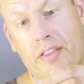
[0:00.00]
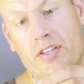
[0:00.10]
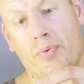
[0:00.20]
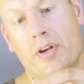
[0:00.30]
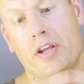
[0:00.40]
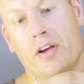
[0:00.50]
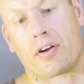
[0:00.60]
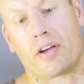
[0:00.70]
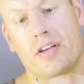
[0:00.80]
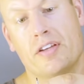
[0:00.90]
This one
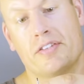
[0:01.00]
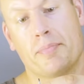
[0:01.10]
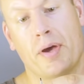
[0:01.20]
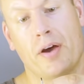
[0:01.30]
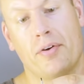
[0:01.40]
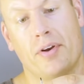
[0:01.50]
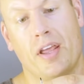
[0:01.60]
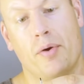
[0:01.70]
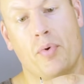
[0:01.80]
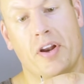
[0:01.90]
here is about
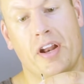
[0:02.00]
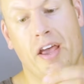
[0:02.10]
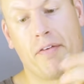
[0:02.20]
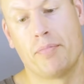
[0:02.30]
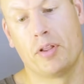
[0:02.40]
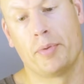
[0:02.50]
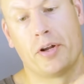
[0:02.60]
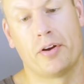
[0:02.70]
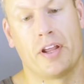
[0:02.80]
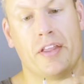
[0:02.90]
a 1.5
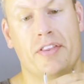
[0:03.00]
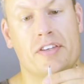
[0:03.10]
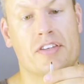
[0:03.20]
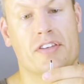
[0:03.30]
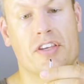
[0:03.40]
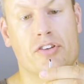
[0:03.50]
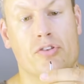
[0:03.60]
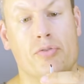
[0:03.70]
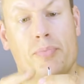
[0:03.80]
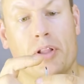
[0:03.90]
millimeter, and this is a
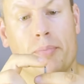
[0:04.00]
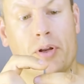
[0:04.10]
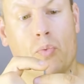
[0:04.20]
2 millimeter